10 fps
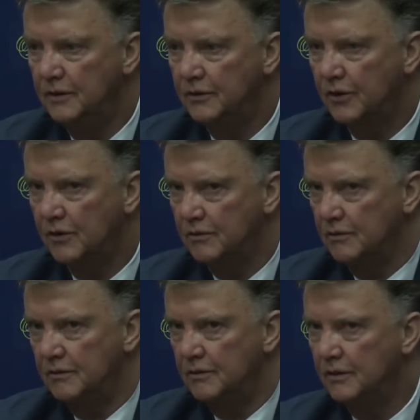So,
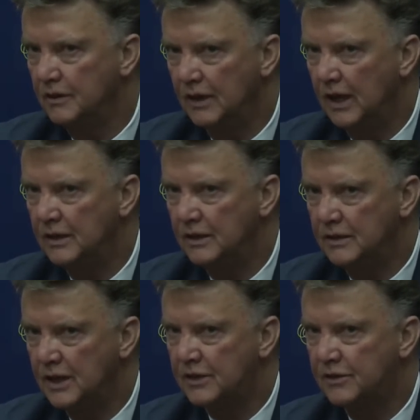
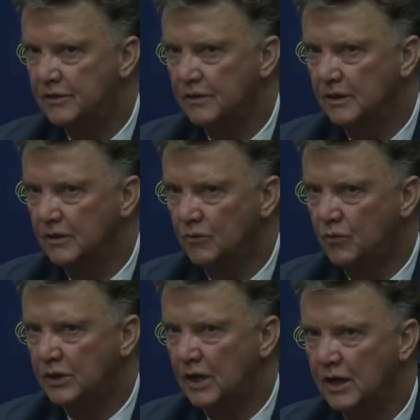and that's
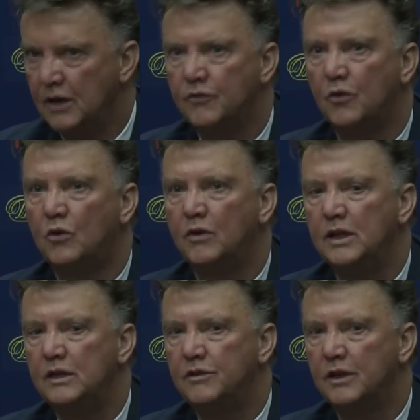what I have
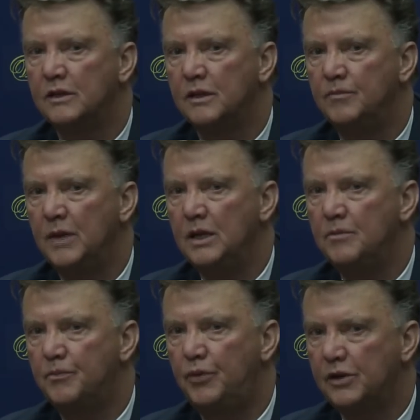already said in many
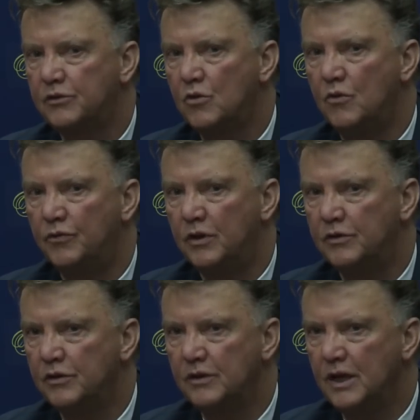press
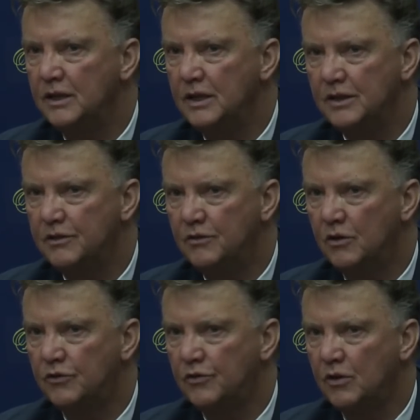conferences. It is
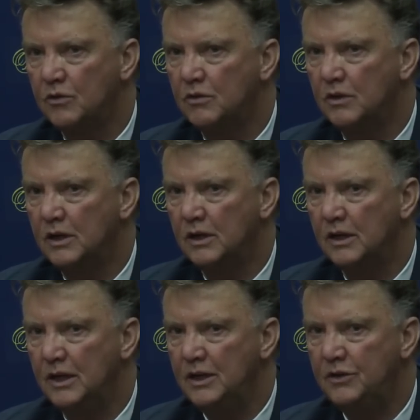not so
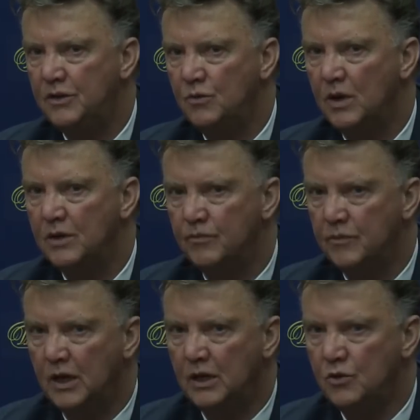easy when
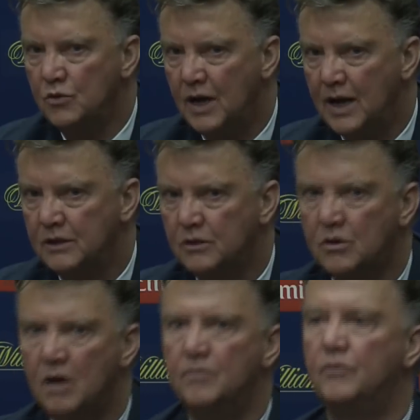United
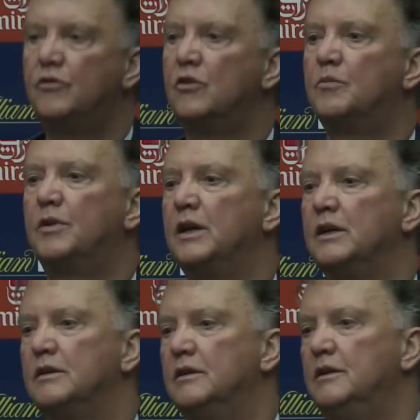come for a player.